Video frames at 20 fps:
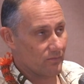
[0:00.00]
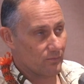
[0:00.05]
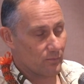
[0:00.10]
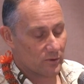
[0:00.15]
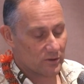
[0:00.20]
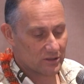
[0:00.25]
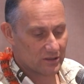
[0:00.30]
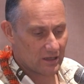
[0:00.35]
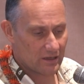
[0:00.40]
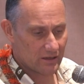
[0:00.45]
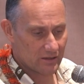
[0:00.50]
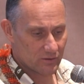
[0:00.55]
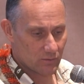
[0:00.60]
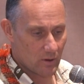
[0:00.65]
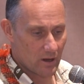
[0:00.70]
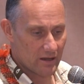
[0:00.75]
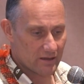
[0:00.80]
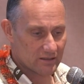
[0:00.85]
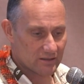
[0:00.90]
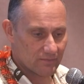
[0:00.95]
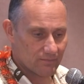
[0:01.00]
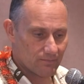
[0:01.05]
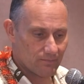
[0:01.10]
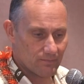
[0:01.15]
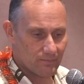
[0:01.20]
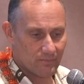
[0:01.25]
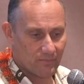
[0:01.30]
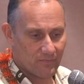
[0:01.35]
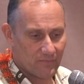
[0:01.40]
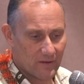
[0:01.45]
percentage-wise,
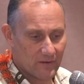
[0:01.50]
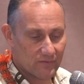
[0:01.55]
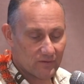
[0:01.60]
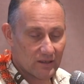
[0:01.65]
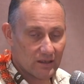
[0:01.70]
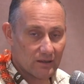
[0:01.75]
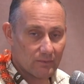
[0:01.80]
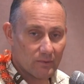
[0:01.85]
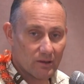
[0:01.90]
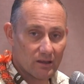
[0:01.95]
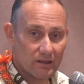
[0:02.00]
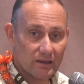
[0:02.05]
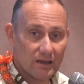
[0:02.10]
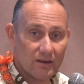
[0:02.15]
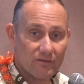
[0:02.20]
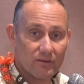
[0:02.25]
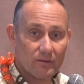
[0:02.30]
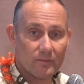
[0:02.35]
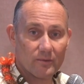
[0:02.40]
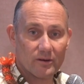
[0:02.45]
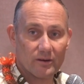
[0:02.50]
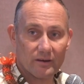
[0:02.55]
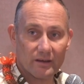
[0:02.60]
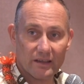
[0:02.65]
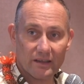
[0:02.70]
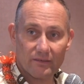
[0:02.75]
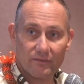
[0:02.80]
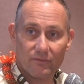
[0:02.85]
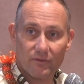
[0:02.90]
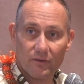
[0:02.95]
15 million of them are
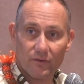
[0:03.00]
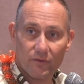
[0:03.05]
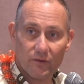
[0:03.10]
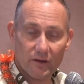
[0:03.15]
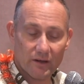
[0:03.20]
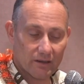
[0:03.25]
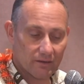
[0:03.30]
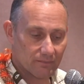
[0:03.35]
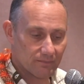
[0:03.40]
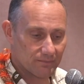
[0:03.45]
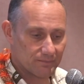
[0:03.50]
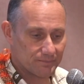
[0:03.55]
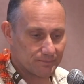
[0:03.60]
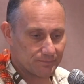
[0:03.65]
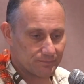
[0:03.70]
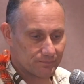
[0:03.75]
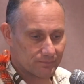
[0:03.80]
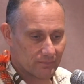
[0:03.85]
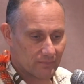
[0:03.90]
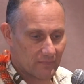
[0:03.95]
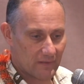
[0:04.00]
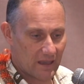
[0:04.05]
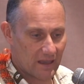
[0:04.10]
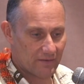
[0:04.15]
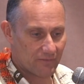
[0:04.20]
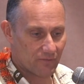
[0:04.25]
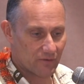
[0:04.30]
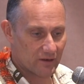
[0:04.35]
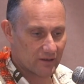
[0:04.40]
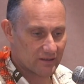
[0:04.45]
eaten for free.
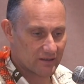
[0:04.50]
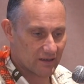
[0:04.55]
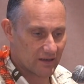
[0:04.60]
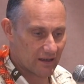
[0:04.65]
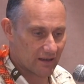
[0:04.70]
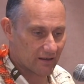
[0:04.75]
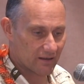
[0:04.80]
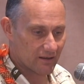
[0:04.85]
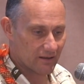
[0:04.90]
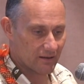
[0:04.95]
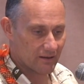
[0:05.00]
Ate free today.